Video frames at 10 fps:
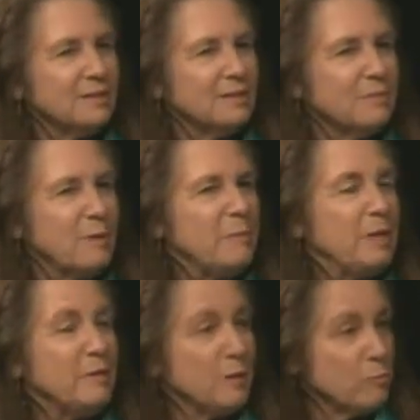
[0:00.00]
maybe
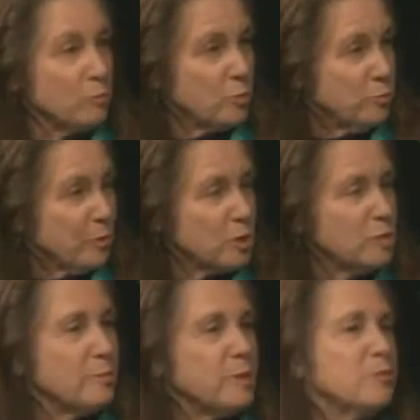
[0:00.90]
living much too
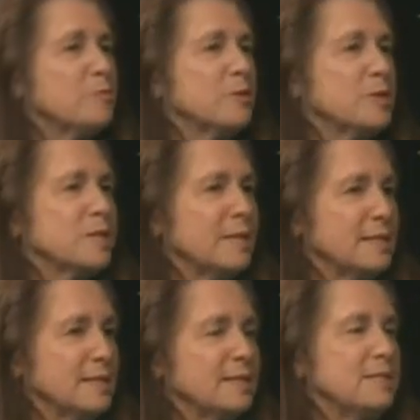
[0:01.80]
much from
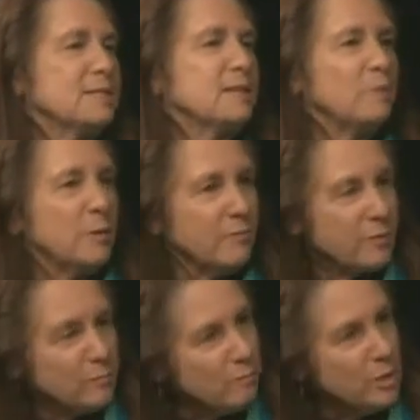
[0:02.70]
personality to someone
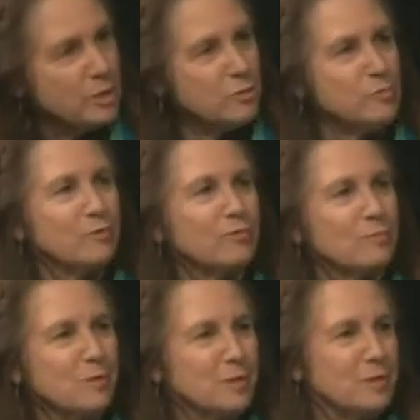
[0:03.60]
living much more from
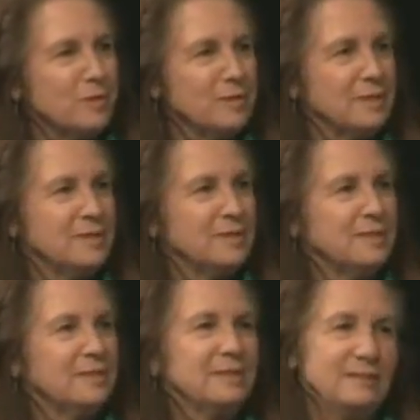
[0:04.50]
soul.
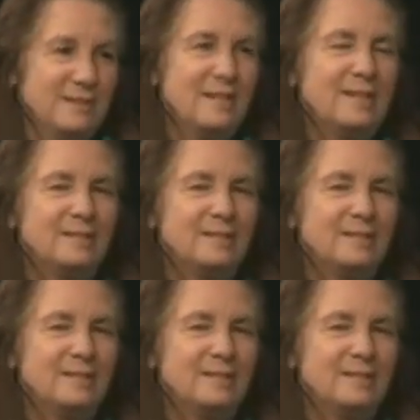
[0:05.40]
Yeah.